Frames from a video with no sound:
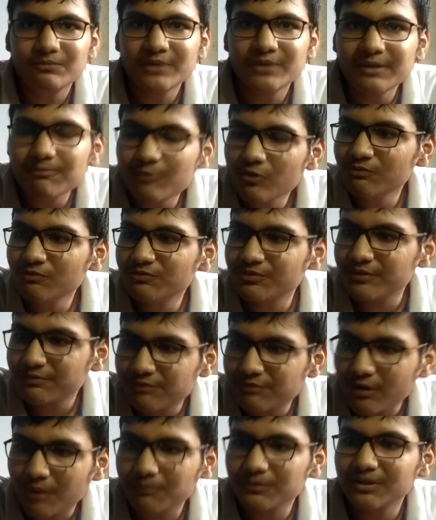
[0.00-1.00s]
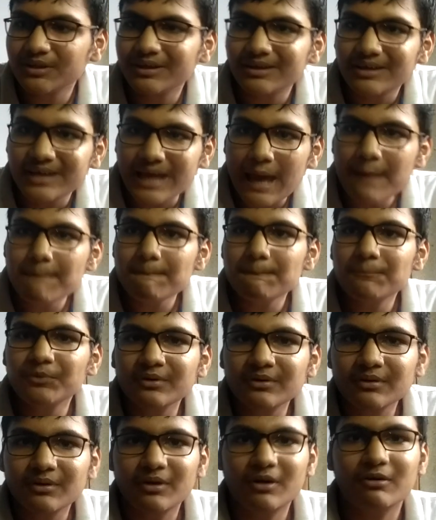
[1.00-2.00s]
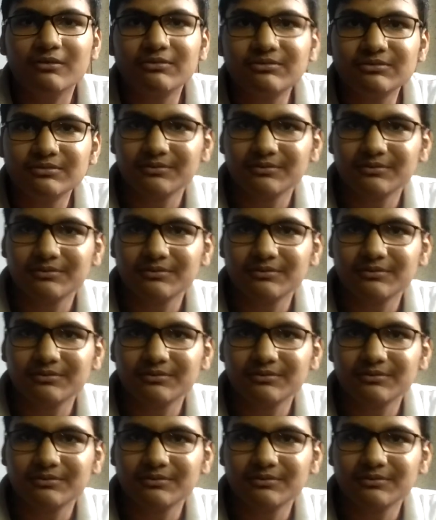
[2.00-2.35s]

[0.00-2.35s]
removed from the Emperor of